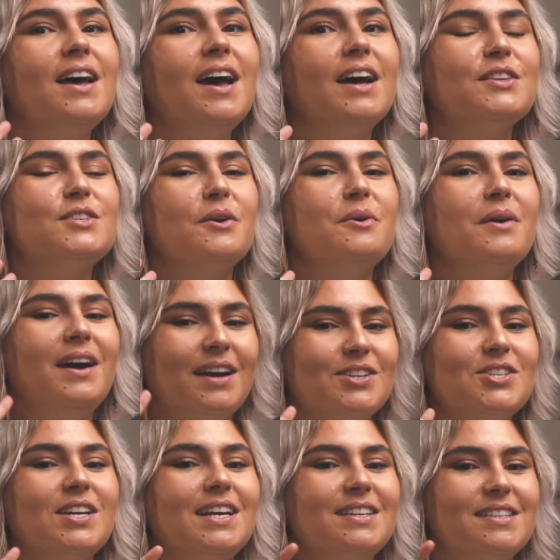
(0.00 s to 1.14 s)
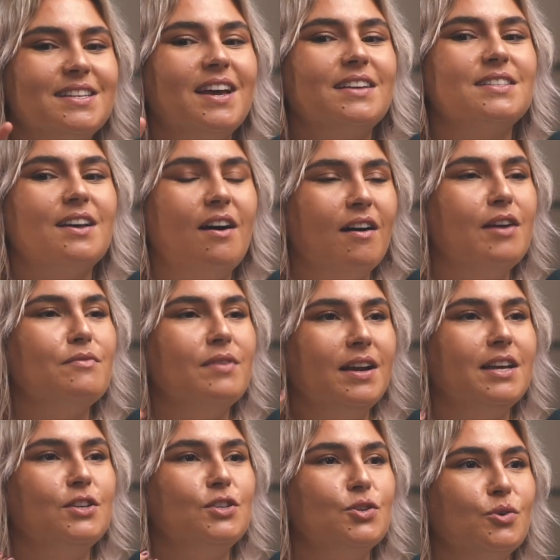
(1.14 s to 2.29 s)
And so actually in sex, I really
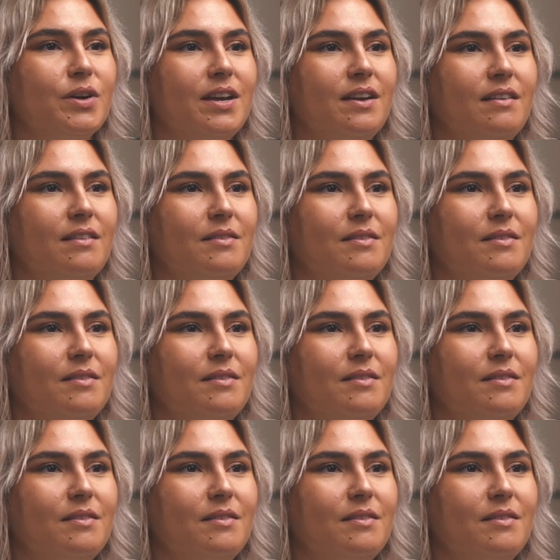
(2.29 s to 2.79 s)
enjoy,